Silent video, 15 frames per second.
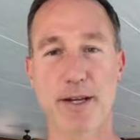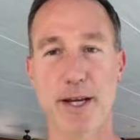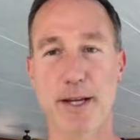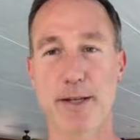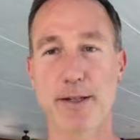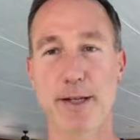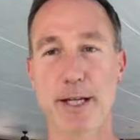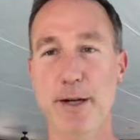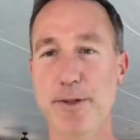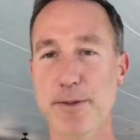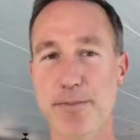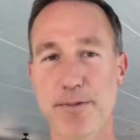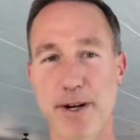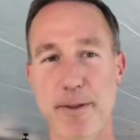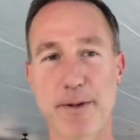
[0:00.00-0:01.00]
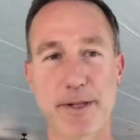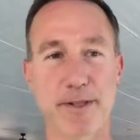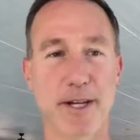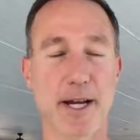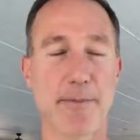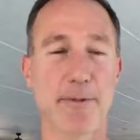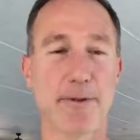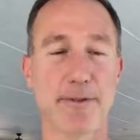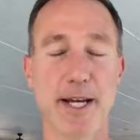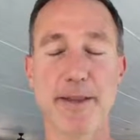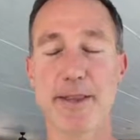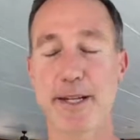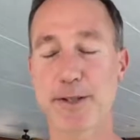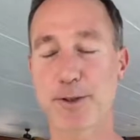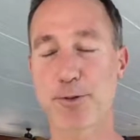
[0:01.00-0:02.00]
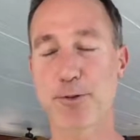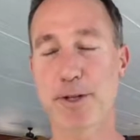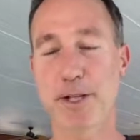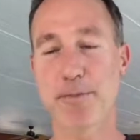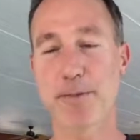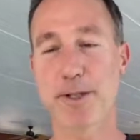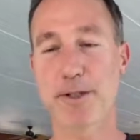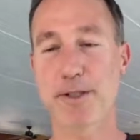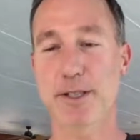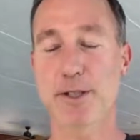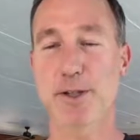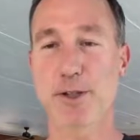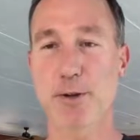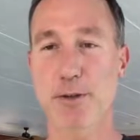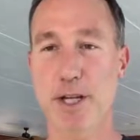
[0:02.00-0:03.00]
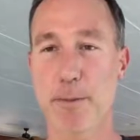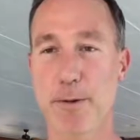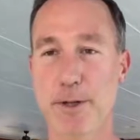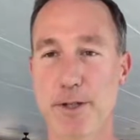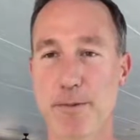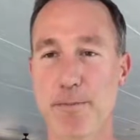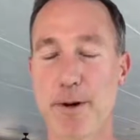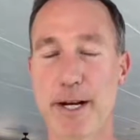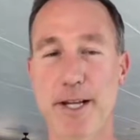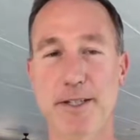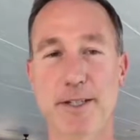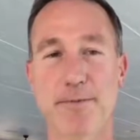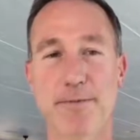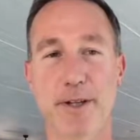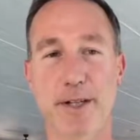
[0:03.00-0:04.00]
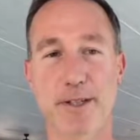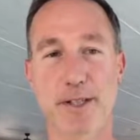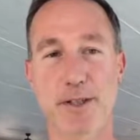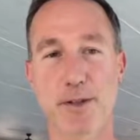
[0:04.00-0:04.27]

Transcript: And here's a prime example. Not that it's greedy, but it just shows how much money is influxing.